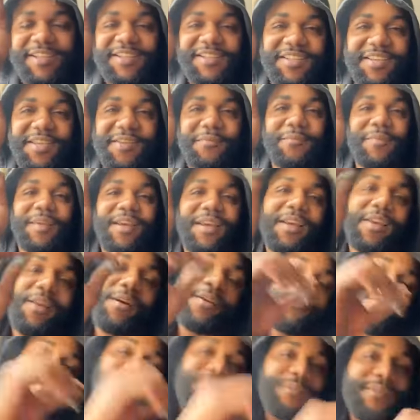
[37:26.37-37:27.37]
that 10
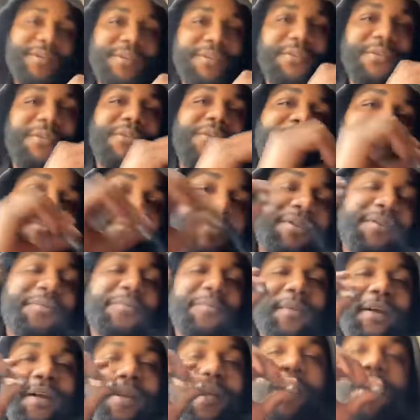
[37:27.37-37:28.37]
mil on me. You know what I'm
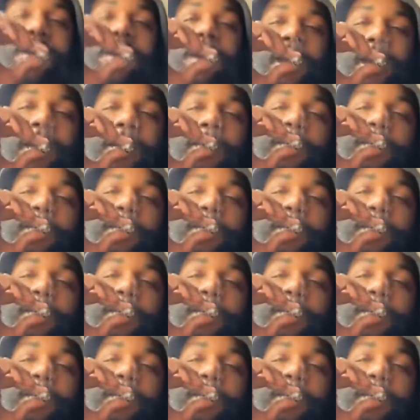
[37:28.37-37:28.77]
talking about?